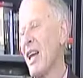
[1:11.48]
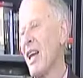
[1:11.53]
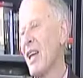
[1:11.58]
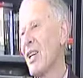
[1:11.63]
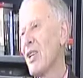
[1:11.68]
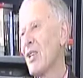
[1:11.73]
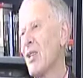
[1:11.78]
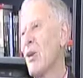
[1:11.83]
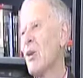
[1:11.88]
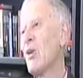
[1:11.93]

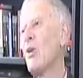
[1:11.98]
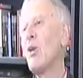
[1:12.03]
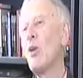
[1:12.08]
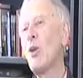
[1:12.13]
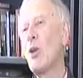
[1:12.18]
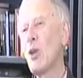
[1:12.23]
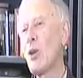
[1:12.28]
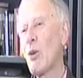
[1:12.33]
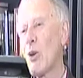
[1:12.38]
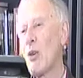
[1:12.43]
call,
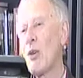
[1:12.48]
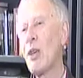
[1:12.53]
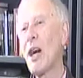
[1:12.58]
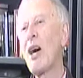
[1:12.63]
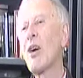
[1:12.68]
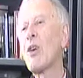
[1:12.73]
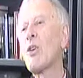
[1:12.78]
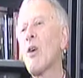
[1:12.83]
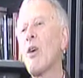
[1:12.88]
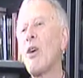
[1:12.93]
quote
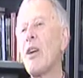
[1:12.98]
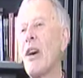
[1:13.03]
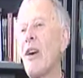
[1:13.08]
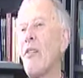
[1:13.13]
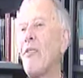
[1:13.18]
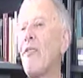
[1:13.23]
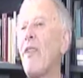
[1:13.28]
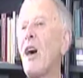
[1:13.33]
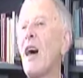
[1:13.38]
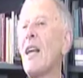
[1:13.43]
unquote, a
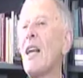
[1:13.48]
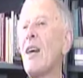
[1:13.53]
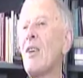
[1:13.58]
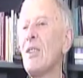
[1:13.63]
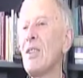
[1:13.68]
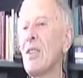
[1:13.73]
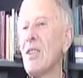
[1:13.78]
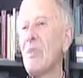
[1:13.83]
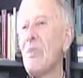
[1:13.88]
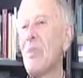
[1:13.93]

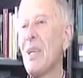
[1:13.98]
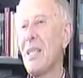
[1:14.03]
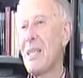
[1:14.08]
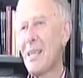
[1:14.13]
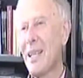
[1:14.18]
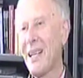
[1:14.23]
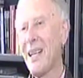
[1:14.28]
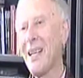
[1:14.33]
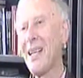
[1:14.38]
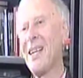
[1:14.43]

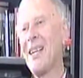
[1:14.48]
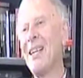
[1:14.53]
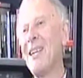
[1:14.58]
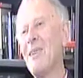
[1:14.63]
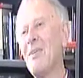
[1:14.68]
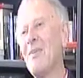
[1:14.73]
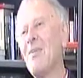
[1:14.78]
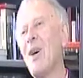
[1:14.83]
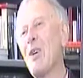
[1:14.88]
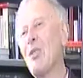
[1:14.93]
philo-Semitic
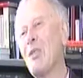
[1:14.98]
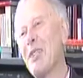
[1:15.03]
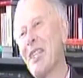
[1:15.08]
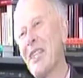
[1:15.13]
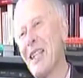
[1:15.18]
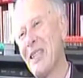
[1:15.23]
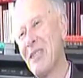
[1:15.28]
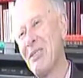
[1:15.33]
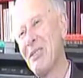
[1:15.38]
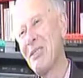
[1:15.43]

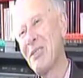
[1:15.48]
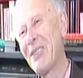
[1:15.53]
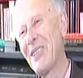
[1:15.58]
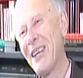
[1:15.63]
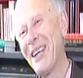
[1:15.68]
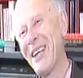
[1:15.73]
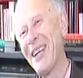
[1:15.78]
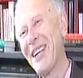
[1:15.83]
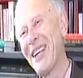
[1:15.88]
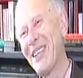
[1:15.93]
motif
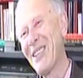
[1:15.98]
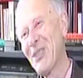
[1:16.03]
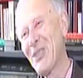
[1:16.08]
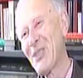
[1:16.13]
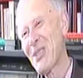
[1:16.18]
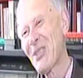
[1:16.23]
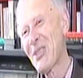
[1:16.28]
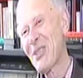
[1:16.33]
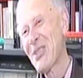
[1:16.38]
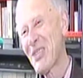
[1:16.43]
in
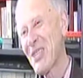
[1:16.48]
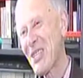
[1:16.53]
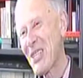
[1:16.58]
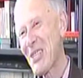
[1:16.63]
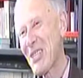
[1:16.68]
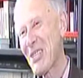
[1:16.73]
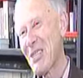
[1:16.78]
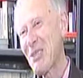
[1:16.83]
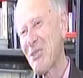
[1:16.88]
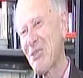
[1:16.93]
order to
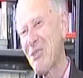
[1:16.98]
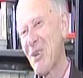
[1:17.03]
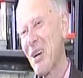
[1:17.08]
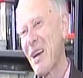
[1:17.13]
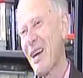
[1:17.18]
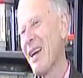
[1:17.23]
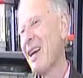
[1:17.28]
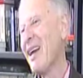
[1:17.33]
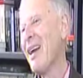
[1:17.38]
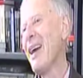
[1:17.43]

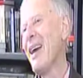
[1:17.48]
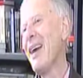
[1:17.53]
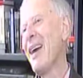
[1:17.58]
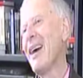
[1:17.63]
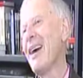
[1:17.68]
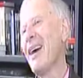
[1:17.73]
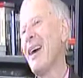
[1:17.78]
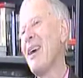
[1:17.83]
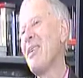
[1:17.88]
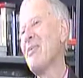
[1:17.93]
justify
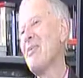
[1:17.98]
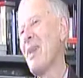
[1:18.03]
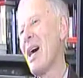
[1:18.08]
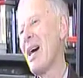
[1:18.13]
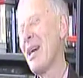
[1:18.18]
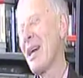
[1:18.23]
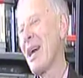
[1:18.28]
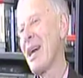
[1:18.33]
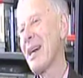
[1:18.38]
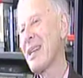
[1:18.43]
an
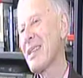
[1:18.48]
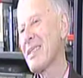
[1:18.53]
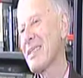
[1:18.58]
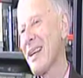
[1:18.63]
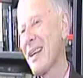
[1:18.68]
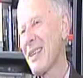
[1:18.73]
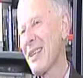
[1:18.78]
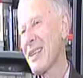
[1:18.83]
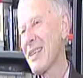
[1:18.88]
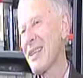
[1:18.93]

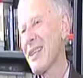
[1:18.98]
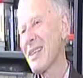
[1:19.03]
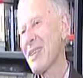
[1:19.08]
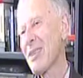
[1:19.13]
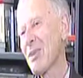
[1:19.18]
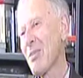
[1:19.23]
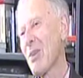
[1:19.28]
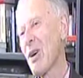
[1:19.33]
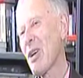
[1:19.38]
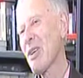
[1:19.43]
annexationist
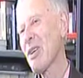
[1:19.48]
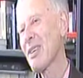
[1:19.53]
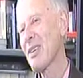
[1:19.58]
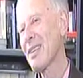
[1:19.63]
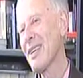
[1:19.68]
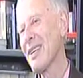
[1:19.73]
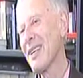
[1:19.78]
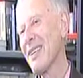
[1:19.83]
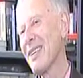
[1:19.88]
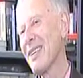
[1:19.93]
policy.